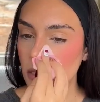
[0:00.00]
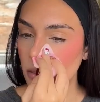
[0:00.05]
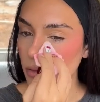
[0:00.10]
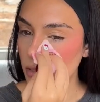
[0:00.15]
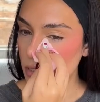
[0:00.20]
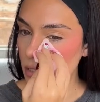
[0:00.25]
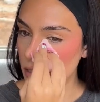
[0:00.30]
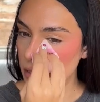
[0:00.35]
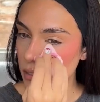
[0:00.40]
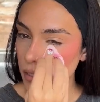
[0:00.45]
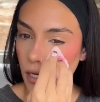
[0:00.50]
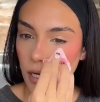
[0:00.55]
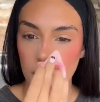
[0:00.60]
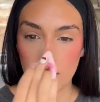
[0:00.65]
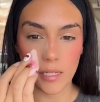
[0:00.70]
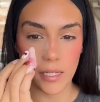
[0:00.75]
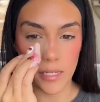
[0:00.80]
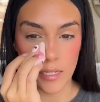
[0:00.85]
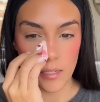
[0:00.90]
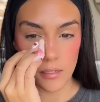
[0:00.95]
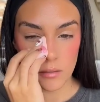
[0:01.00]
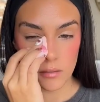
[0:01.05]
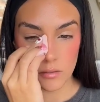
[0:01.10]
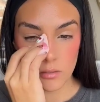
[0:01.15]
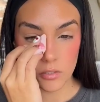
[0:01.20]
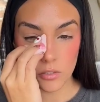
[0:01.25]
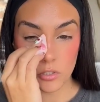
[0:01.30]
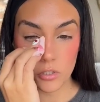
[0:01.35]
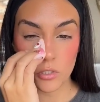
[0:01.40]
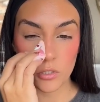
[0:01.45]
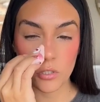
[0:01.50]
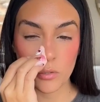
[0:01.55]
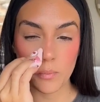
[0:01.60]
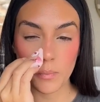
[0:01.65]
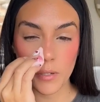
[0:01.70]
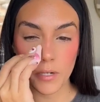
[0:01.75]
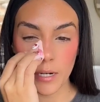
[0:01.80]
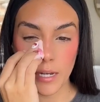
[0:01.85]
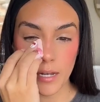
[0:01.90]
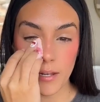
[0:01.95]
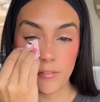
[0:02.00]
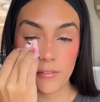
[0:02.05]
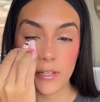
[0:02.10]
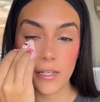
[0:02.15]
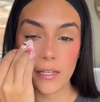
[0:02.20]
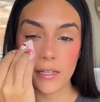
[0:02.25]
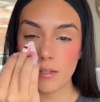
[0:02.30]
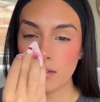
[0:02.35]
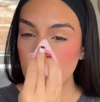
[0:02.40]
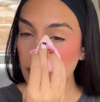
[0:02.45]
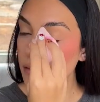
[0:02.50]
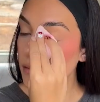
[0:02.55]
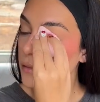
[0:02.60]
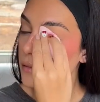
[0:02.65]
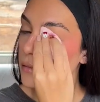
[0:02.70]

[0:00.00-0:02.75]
so it's not like super heavy.